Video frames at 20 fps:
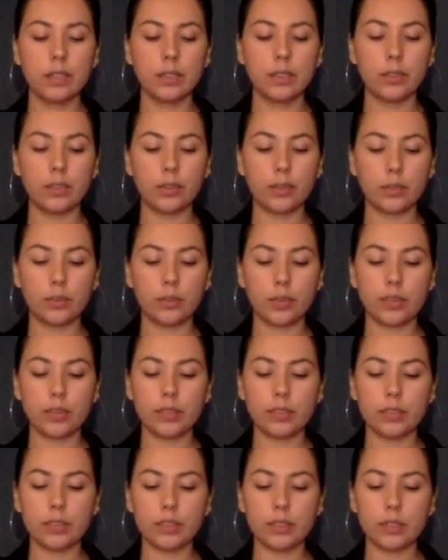The three
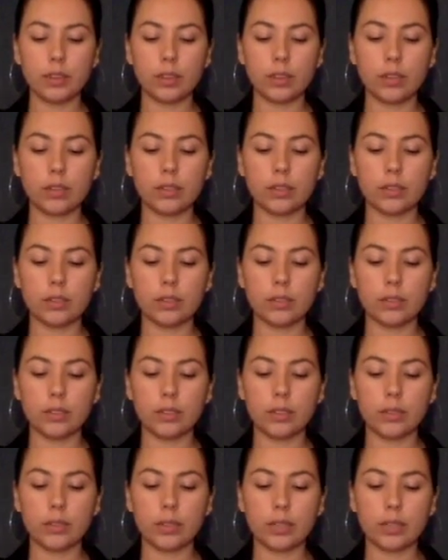of us crossed into the
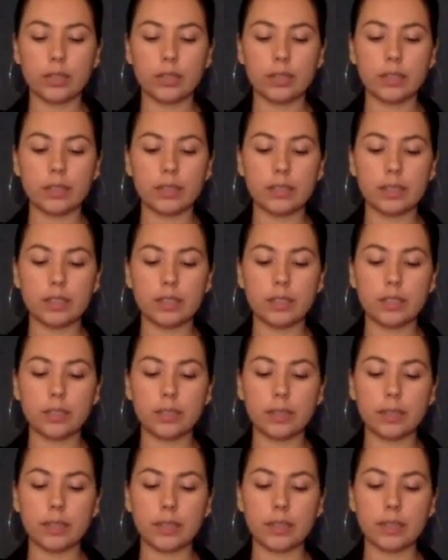United States
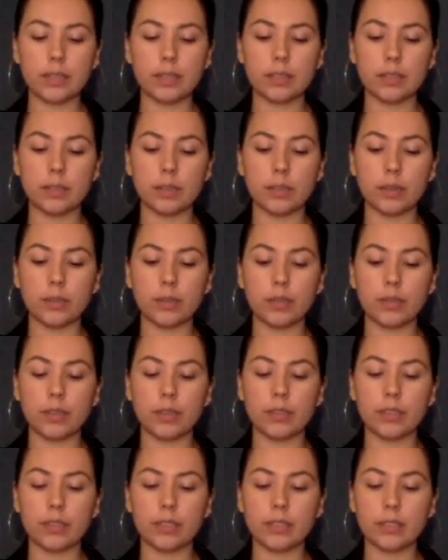by land about
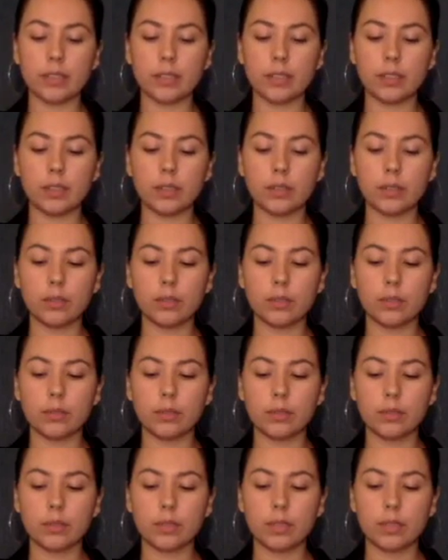5 days ago,
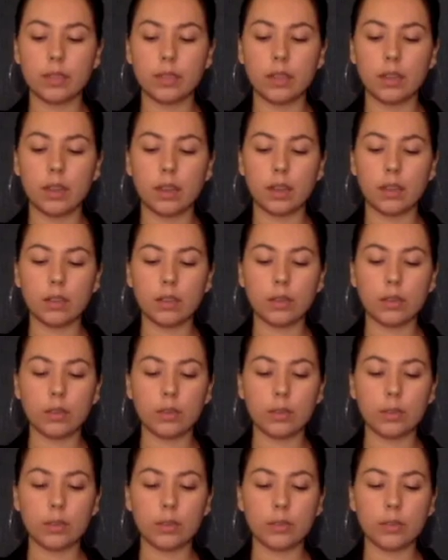on or
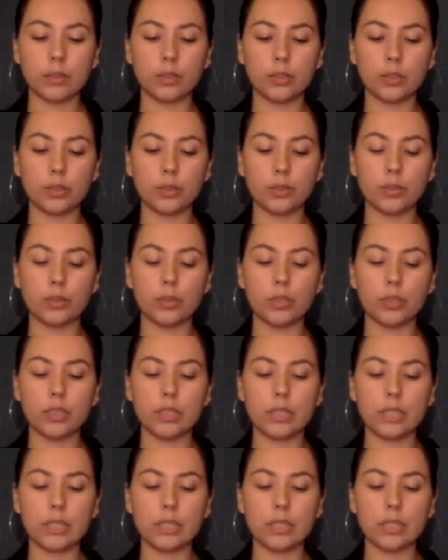about June
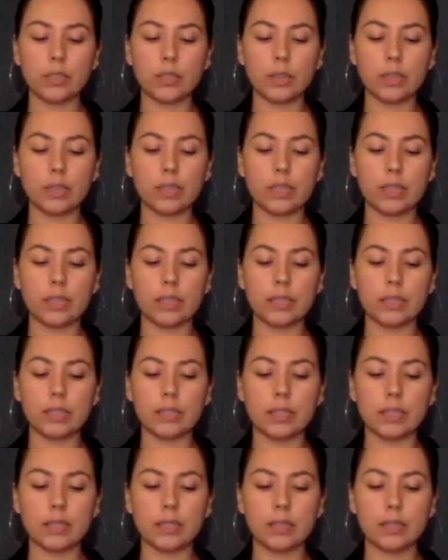14,
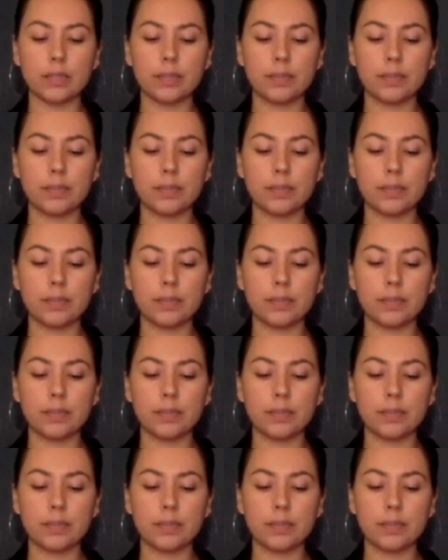2019.